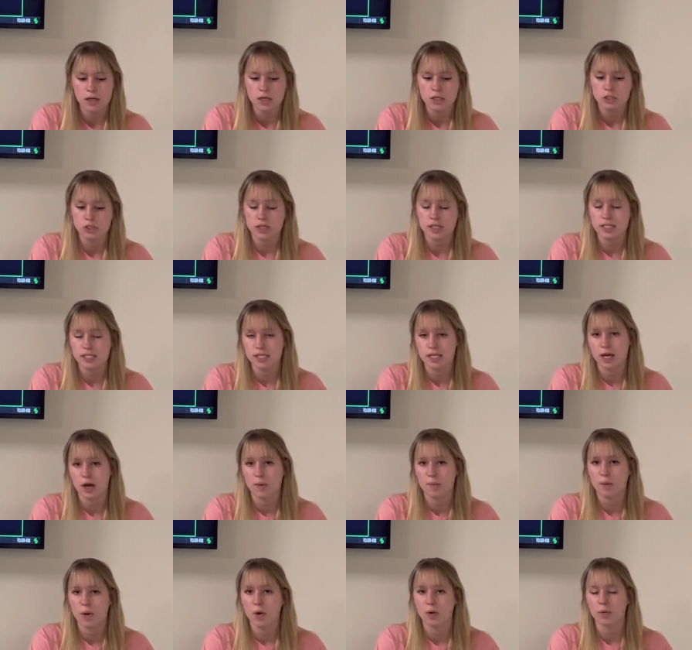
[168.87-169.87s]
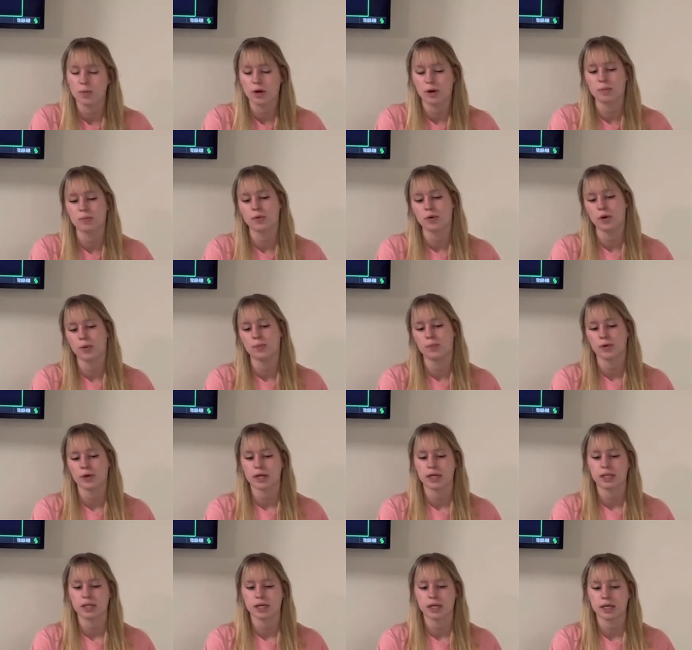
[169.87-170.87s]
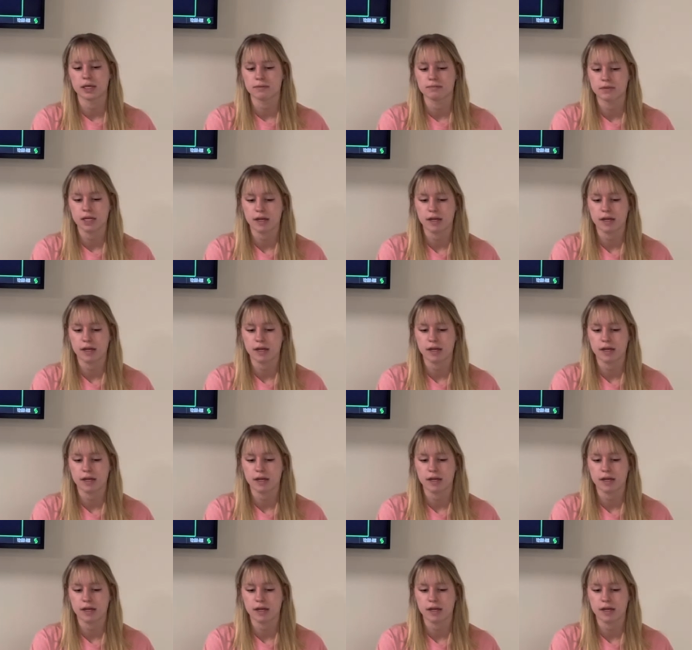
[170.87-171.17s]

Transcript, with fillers: Dressing appropriately.